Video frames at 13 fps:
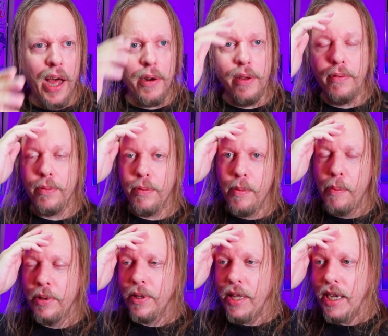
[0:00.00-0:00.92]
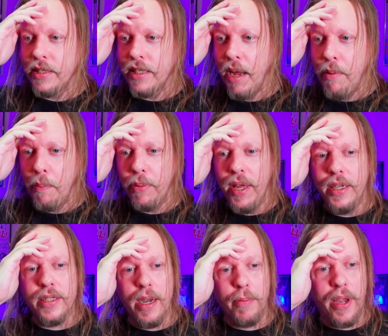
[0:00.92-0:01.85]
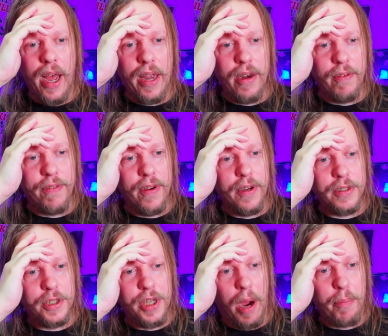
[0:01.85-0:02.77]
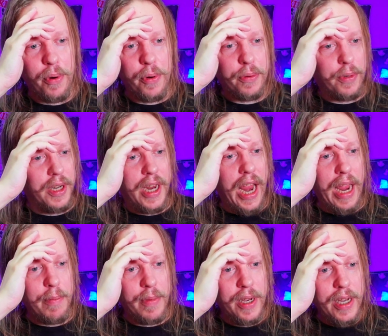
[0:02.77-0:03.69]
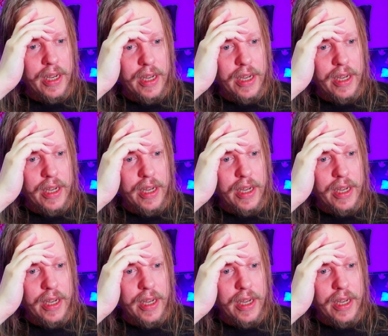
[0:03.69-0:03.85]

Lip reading: I don't even remember the last time I played some kind of a chopper game.